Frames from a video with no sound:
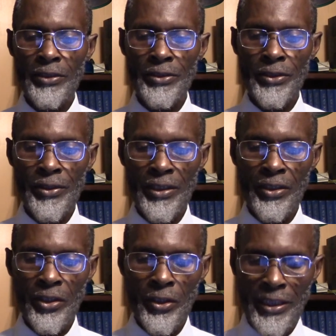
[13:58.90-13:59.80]
to the
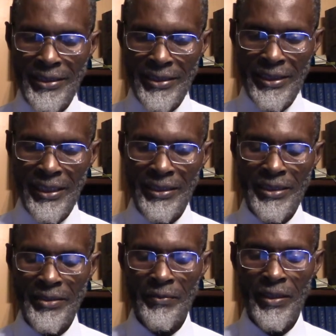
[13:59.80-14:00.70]
Christian
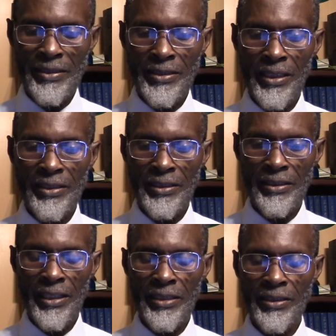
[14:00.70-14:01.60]

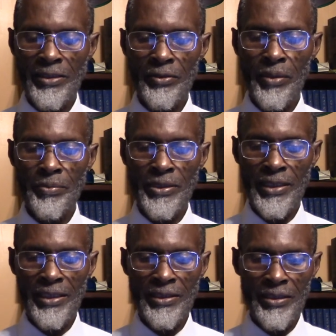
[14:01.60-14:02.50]
dispensation that is
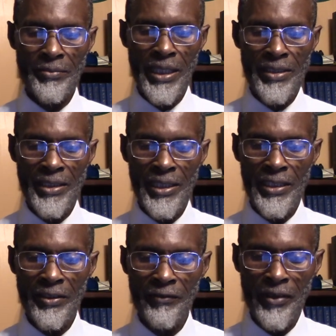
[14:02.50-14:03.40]
represented by the
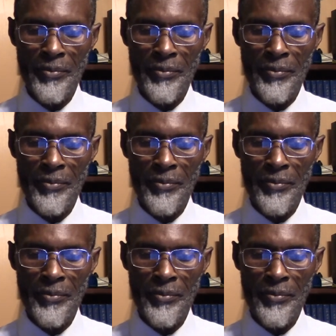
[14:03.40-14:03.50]
head of a